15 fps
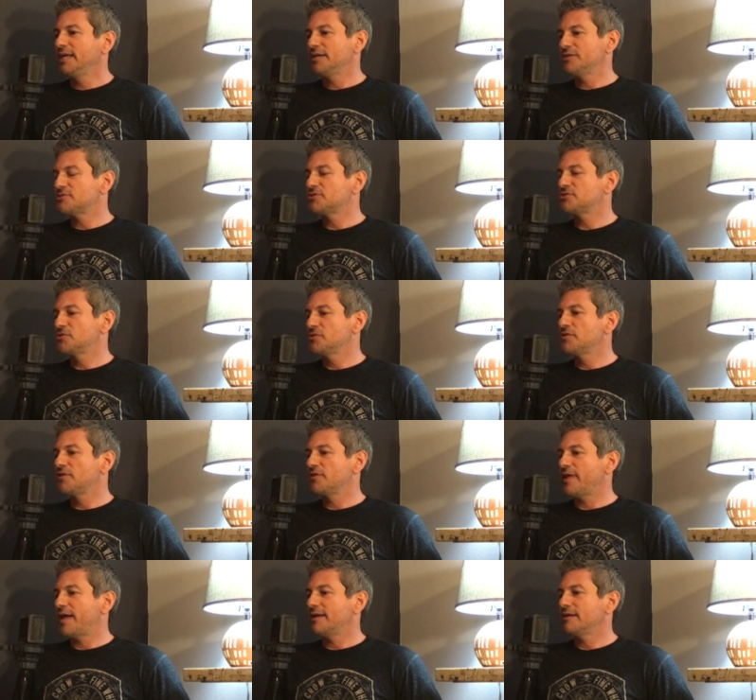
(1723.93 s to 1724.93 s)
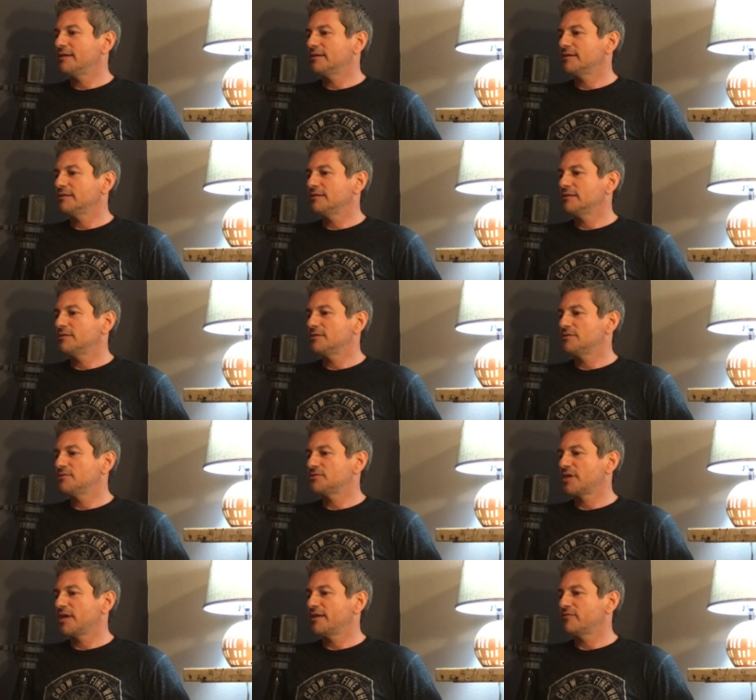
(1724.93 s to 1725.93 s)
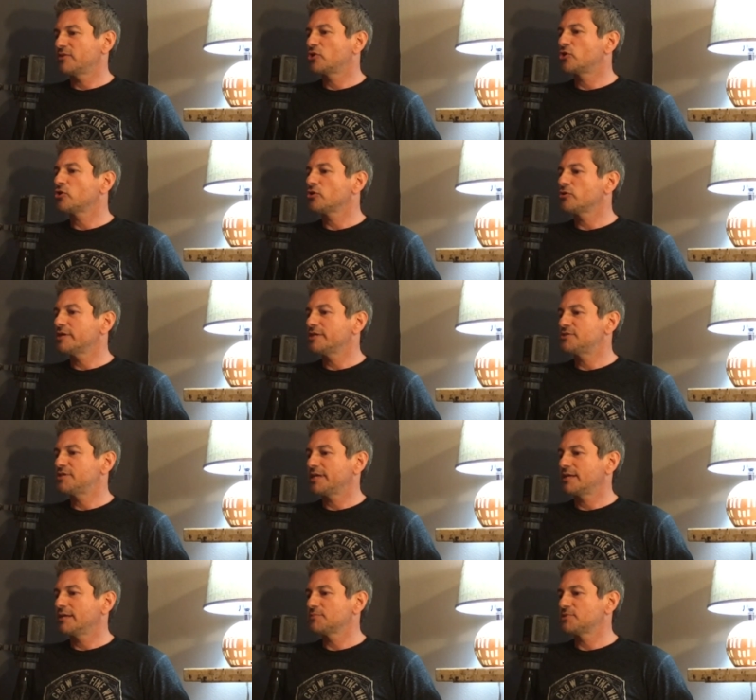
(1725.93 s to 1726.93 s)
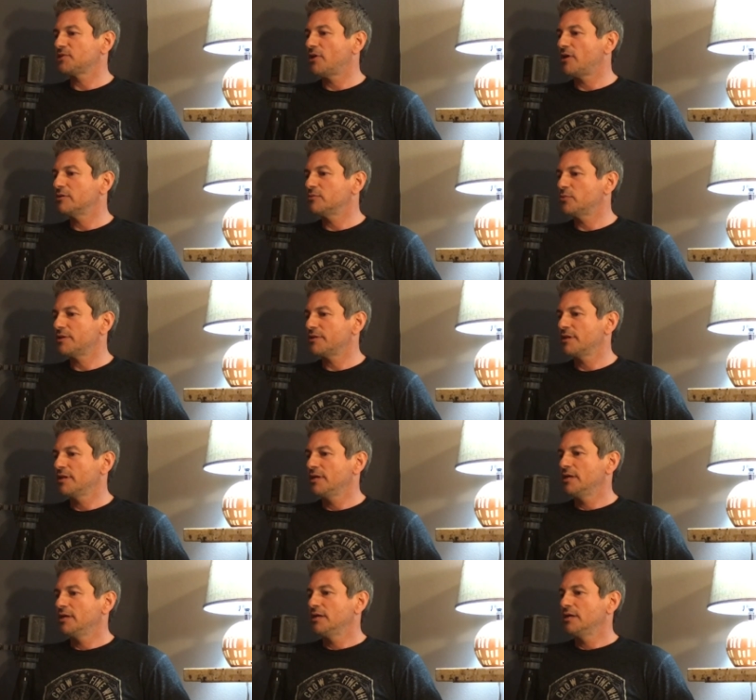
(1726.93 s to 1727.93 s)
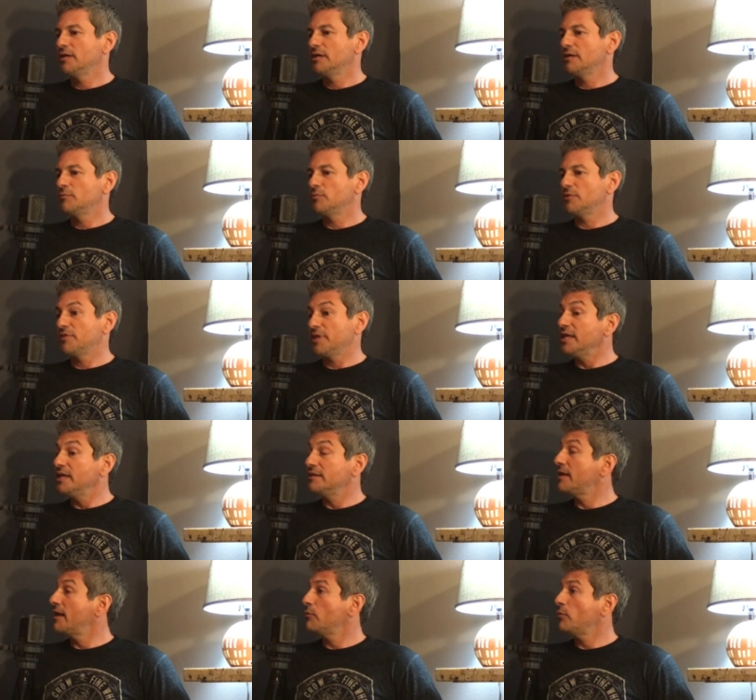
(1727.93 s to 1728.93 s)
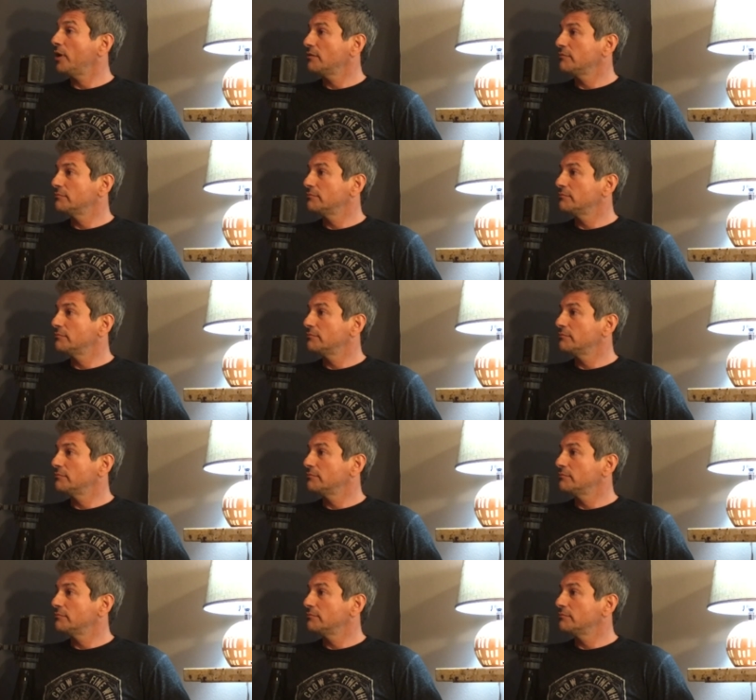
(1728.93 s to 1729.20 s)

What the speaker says: and there's a truth to that. There's kind of a courage that comes along with thinking that way.